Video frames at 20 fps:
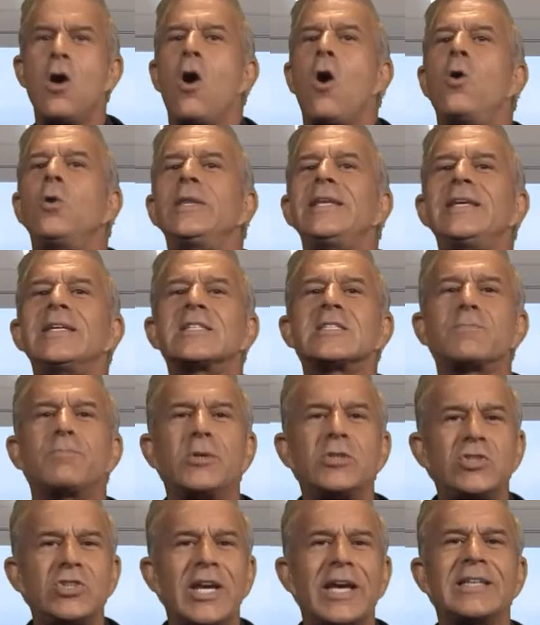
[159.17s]
only it's
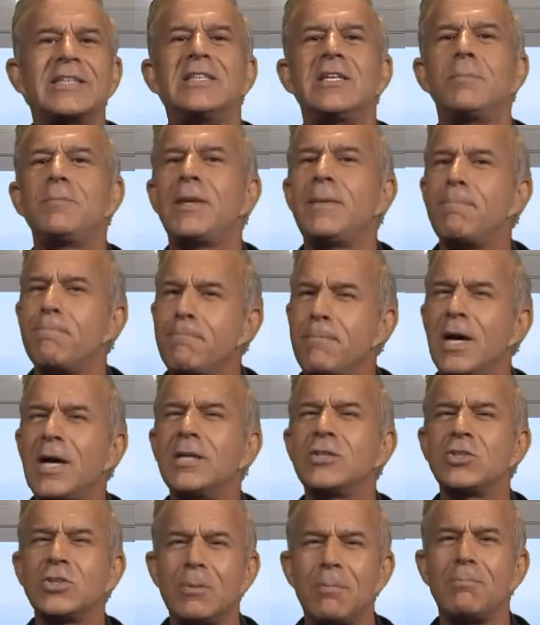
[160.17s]
projected to be
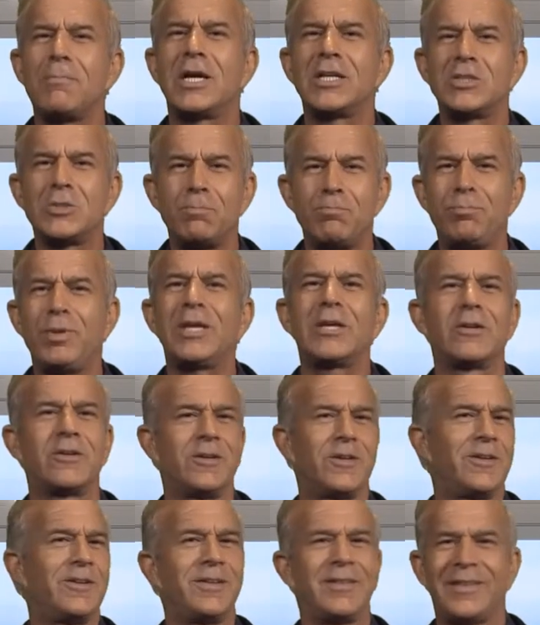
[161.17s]
much, much
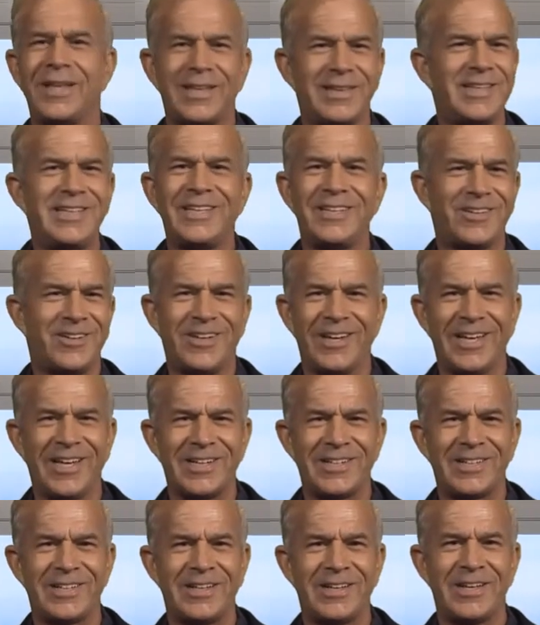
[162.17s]
bigger than the internet?